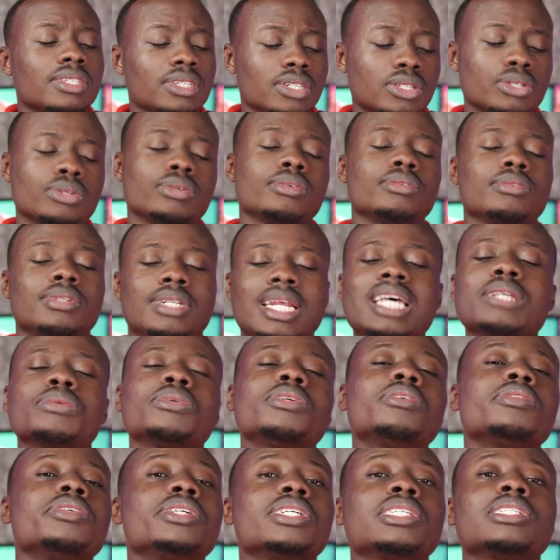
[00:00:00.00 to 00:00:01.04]
So that's one of
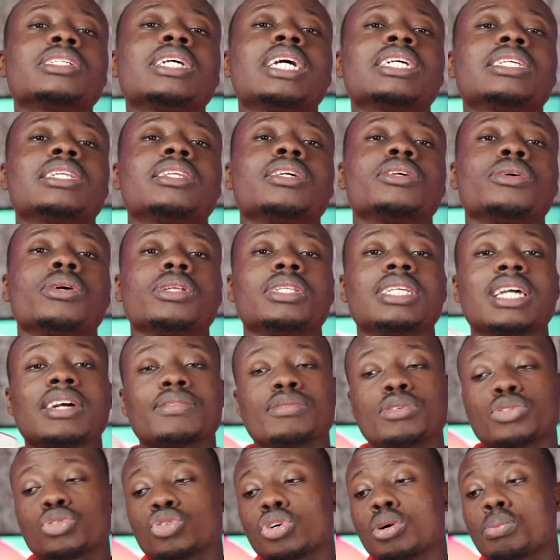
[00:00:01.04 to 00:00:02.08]
the reasons I actually got the
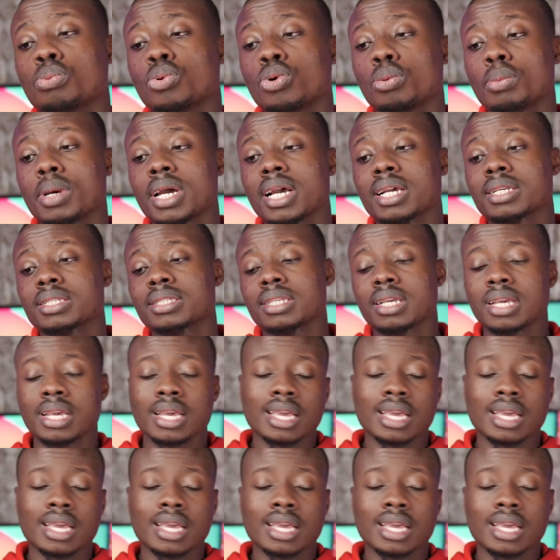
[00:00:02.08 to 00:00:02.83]
iPhone 12 Pro Max.